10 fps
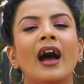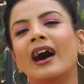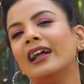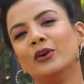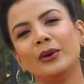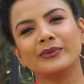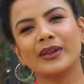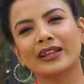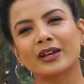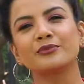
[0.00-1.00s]
Hello
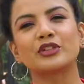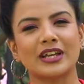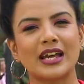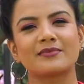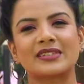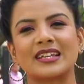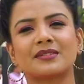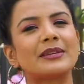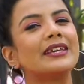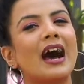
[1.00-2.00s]
and welcome to
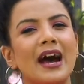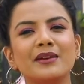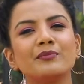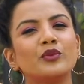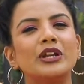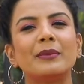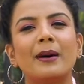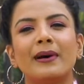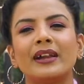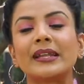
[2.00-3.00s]
TimesXP. I am
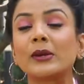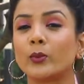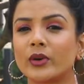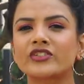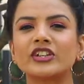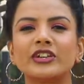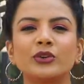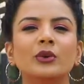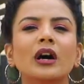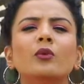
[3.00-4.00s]
Purnima Pandey, wishing
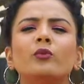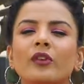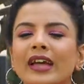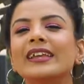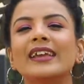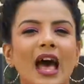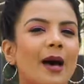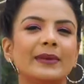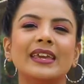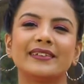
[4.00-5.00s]
you a very
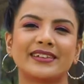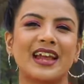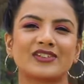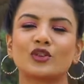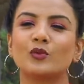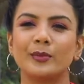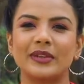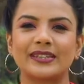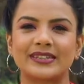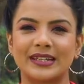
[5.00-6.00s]
happy International
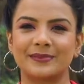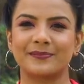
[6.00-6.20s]
Women's Day.